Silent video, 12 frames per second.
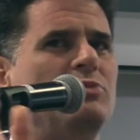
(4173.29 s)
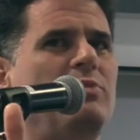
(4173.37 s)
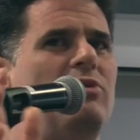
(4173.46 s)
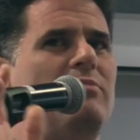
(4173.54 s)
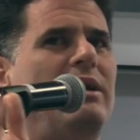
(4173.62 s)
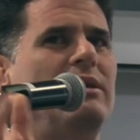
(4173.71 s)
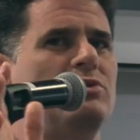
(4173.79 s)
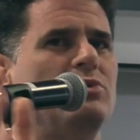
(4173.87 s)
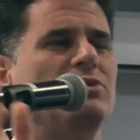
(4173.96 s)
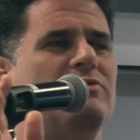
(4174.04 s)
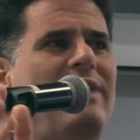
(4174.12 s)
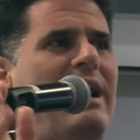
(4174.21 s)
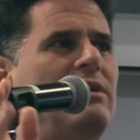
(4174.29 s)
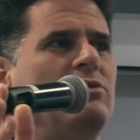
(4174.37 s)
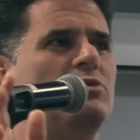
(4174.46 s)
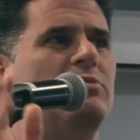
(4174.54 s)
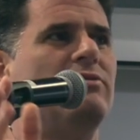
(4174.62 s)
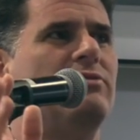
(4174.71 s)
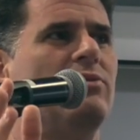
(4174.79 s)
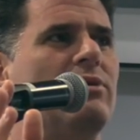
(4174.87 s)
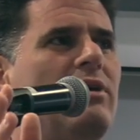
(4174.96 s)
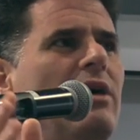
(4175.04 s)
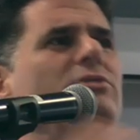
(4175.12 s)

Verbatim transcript: I spoke about Israel's values before.